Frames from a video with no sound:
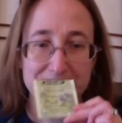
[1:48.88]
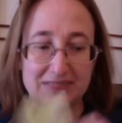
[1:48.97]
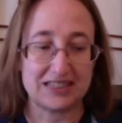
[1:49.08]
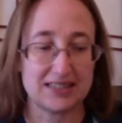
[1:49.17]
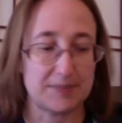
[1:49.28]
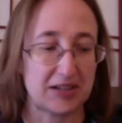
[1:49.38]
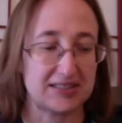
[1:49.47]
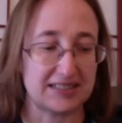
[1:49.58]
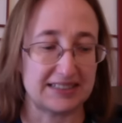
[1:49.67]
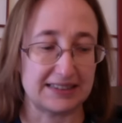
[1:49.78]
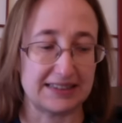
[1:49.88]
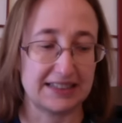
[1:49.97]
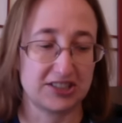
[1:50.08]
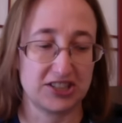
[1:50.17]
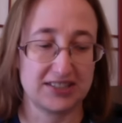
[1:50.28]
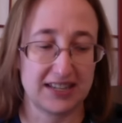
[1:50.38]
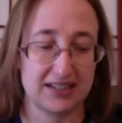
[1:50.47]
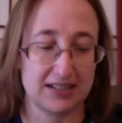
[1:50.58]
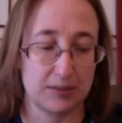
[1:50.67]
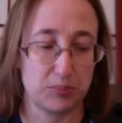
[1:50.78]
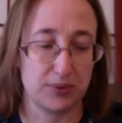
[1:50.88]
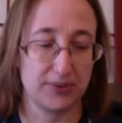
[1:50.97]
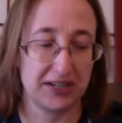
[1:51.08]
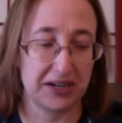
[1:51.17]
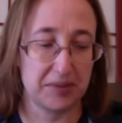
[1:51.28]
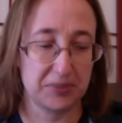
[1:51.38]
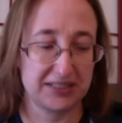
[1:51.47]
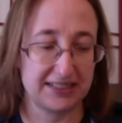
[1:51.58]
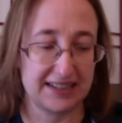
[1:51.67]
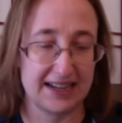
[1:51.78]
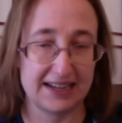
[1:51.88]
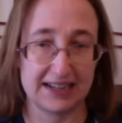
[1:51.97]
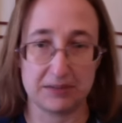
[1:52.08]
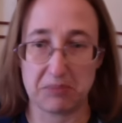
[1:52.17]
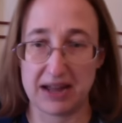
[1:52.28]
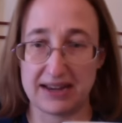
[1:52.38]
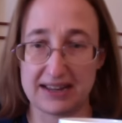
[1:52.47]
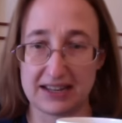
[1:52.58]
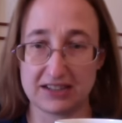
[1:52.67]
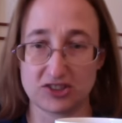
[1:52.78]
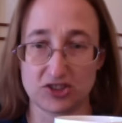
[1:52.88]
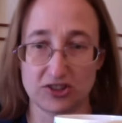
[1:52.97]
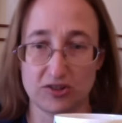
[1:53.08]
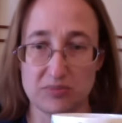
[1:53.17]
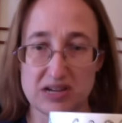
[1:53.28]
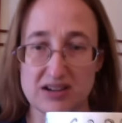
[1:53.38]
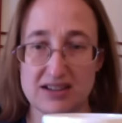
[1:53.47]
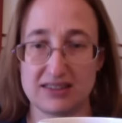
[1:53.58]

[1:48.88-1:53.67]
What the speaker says: It smells delicious, and I brewed it up today in my knitting circle mug.